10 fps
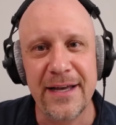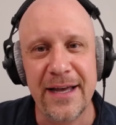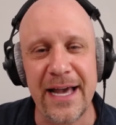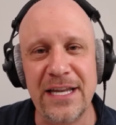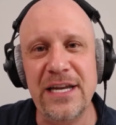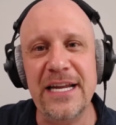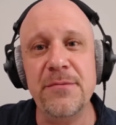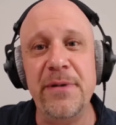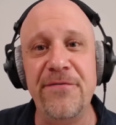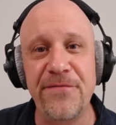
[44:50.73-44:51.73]
And you need to
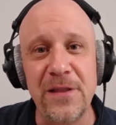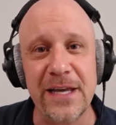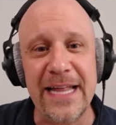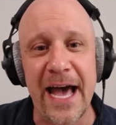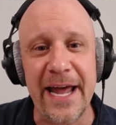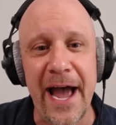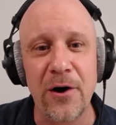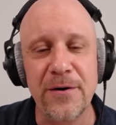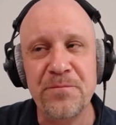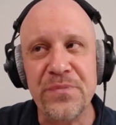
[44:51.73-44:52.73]
be filling that out.
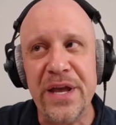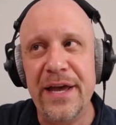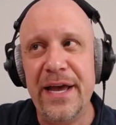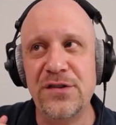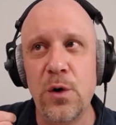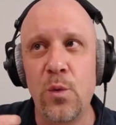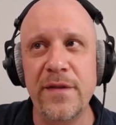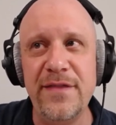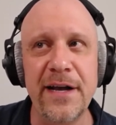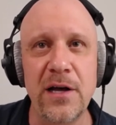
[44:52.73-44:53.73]
And so one
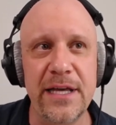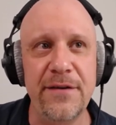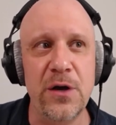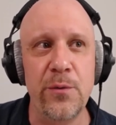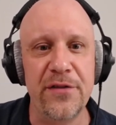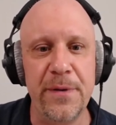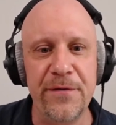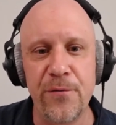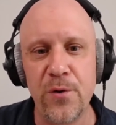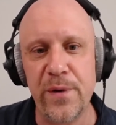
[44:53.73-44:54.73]
thing I'll leave you with
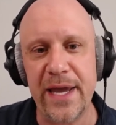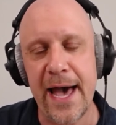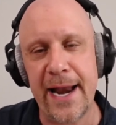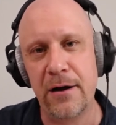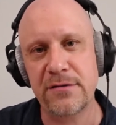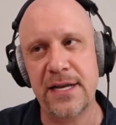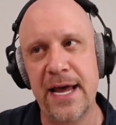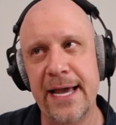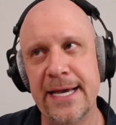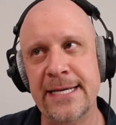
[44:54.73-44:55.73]
before we head out
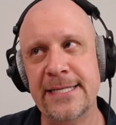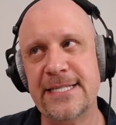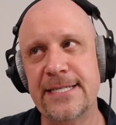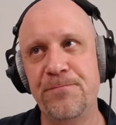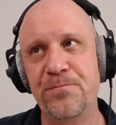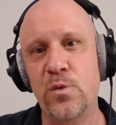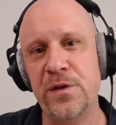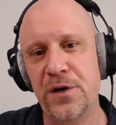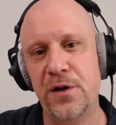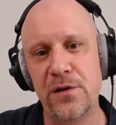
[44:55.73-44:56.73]
today is one
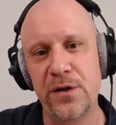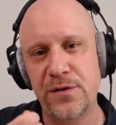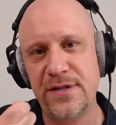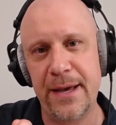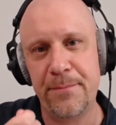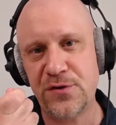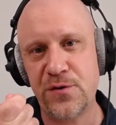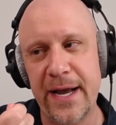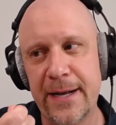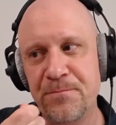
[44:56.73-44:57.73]
little tip,
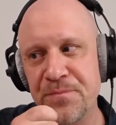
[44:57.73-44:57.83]
trick,